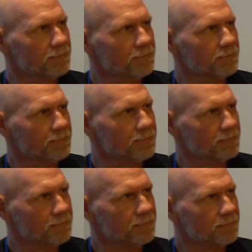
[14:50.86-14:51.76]

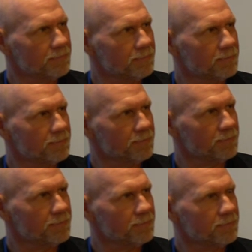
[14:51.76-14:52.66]

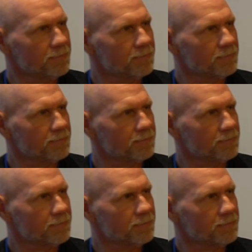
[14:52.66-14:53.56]

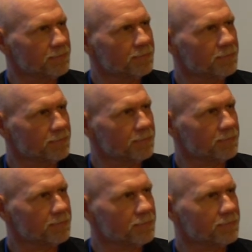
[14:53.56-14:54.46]

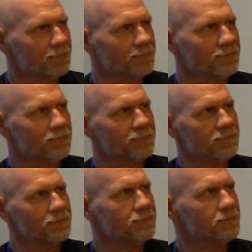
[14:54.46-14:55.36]

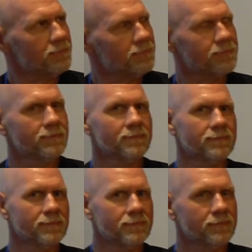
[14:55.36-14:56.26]

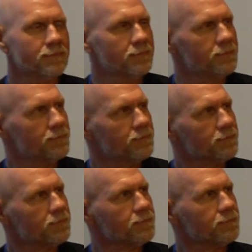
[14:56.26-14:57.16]

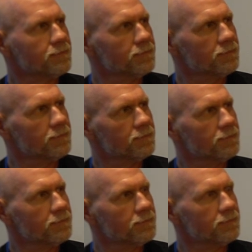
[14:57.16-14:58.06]

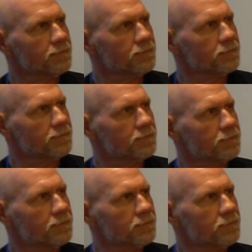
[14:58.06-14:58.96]
(not speaking)